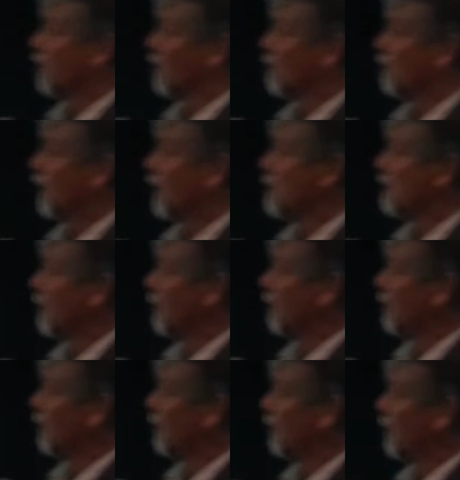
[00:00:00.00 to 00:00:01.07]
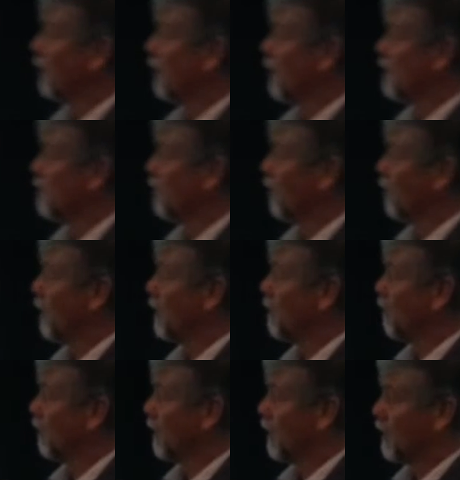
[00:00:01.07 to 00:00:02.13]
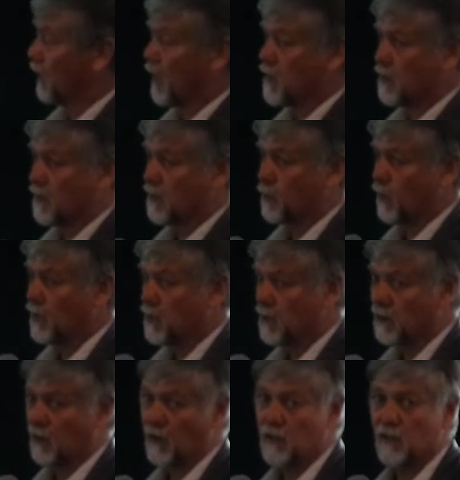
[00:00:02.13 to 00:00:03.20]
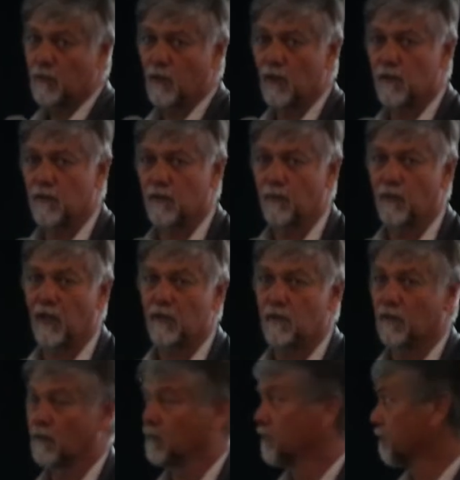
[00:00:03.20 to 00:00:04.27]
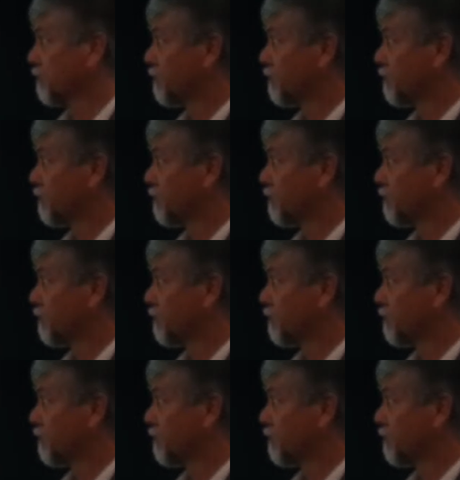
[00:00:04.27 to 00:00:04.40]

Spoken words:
quadrimarginea, and that's what we're calling Acacia species East Murchison basalt.